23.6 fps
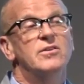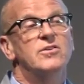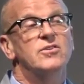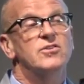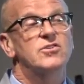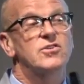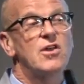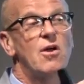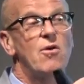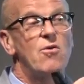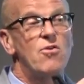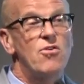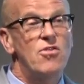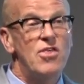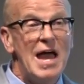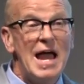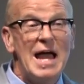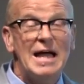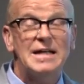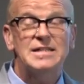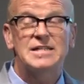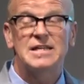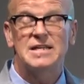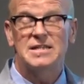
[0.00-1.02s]
So
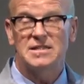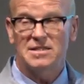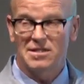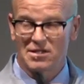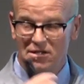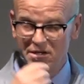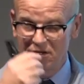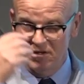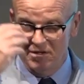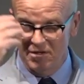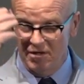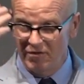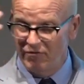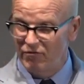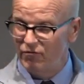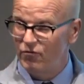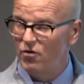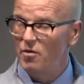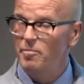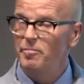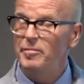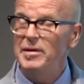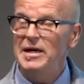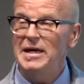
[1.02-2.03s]
that is the,
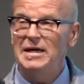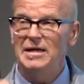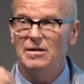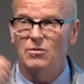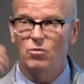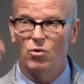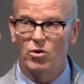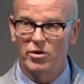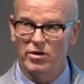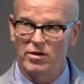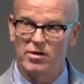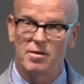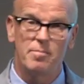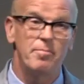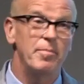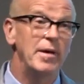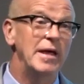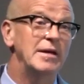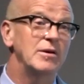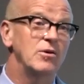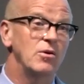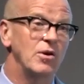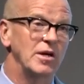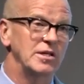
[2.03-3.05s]
for me, one of the
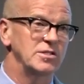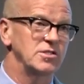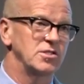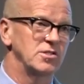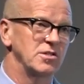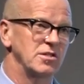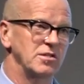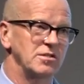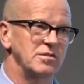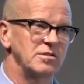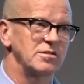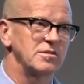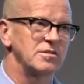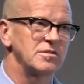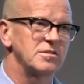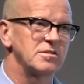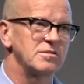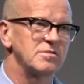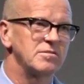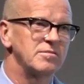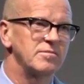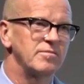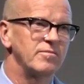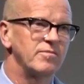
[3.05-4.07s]
big
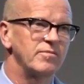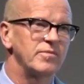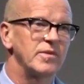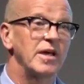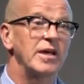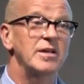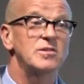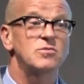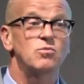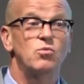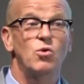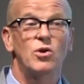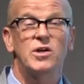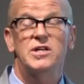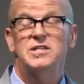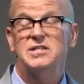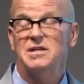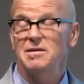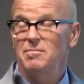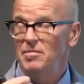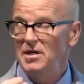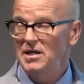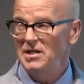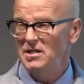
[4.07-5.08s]
questions is what does
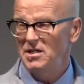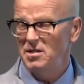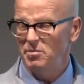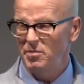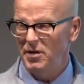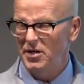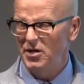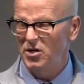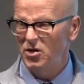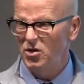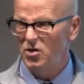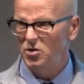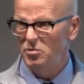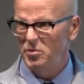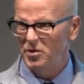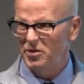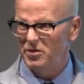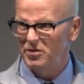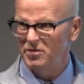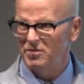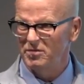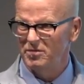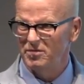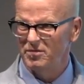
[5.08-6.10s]
it mean to be
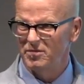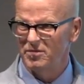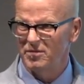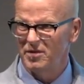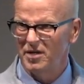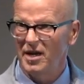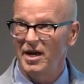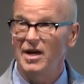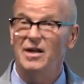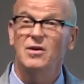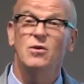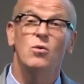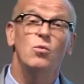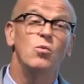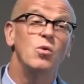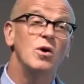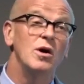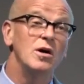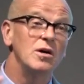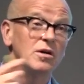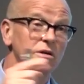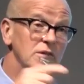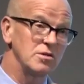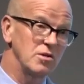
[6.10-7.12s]
human in a
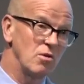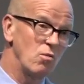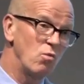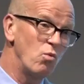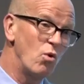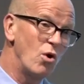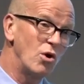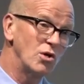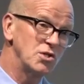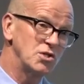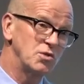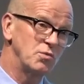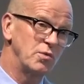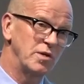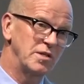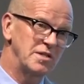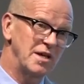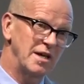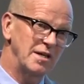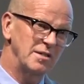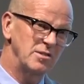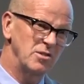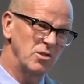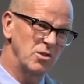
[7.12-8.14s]
world awash with
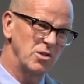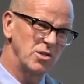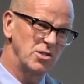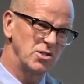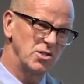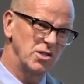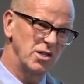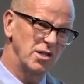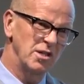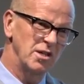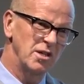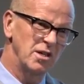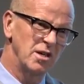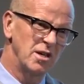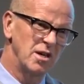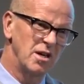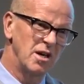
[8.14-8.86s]
technology?